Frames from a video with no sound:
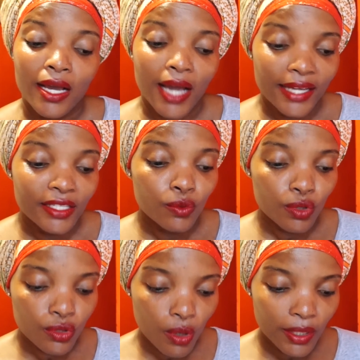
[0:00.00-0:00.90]
Guys, it
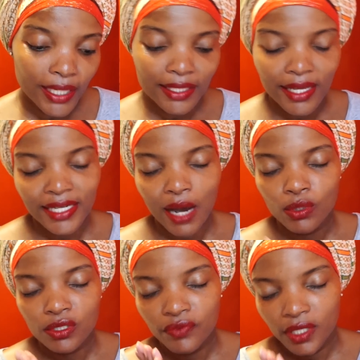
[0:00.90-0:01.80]
was so late that I
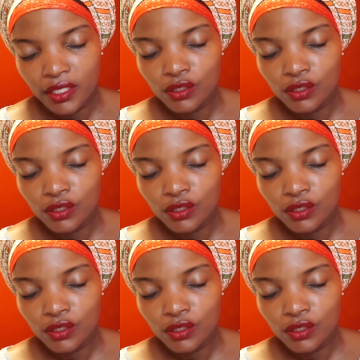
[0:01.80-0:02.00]
was feeling